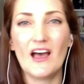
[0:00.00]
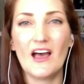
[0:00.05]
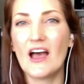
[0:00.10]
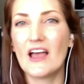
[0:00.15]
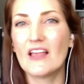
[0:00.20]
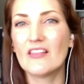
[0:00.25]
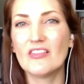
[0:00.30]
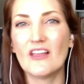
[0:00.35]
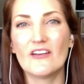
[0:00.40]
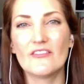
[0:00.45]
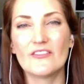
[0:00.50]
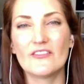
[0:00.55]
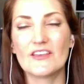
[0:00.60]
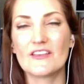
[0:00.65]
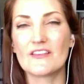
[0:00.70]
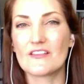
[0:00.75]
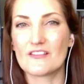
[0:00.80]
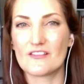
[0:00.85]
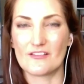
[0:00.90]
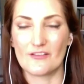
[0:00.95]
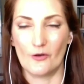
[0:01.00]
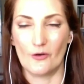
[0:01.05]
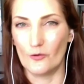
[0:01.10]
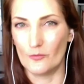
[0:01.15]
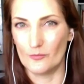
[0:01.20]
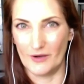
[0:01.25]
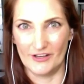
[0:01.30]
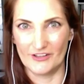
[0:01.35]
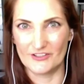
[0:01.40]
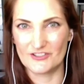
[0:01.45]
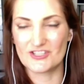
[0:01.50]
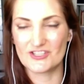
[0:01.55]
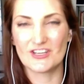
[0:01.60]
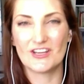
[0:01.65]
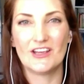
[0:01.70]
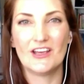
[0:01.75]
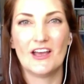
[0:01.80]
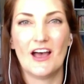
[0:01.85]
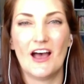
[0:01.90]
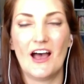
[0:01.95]
I love it so much.
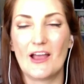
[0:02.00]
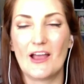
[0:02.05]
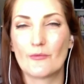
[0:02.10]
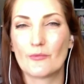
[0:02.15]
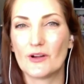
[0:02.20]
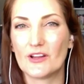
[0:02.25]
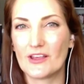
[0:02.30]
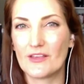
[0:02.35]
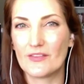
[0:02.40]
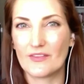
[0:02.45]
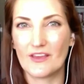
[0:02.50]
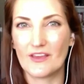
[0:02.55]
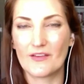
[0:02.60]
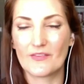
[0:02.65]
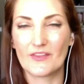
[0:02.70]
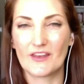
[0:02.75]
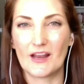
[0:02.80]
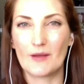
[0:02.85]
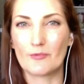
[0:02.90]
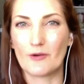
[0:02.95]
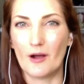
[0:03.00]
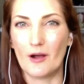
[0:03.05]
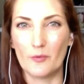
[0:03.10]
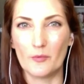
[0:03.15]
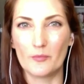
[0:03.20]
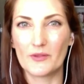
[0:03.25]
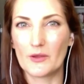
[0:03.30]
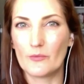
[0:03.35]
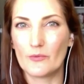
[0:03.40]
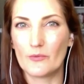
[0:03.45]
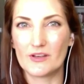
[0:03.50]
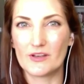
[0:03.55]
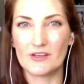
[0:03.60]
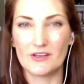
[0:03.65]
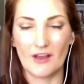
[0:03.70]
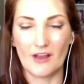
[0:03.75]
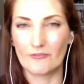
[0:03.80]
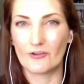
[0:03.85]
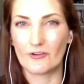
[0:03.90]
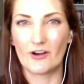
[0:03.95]
I really think that I probably would
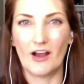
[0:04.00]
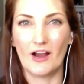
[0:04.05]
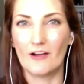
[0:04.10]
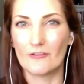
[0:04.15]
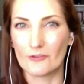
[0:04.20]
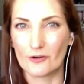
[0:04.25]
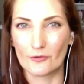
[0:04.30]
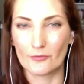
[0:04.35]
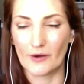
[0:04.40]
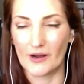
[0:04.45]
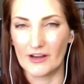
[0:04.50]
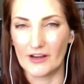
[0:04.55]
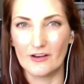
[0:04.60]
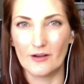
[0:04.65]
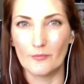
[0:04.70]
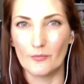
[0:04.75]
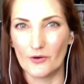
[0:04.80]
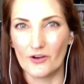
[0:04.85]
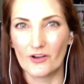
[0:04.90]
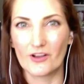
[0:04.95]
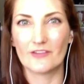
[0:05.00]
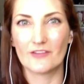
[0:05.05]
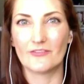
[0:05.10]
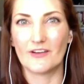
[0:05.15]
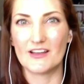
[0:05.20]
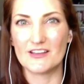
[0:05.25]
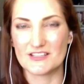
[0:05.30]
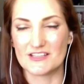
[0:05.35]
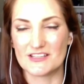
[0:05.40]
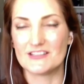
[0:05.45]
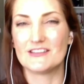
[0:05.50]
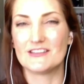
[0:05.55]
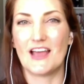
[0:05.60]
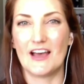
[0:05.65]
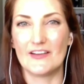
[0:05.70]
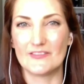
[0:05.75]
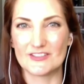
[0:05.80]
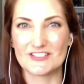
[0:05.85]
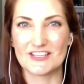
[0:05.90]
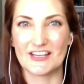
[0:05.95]
never, ever write a book if I didn't
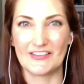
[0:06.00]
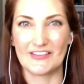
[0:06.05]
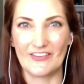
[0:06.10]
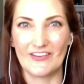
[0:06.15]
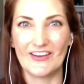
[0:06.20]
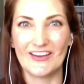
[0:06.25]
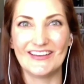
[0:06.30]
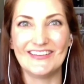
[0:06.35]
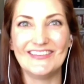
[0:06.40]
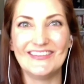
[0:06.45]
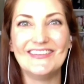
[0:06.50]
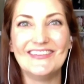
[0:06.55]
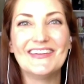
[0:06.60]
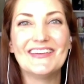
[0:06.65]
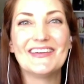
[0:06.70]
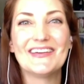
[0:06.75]
have a deadline.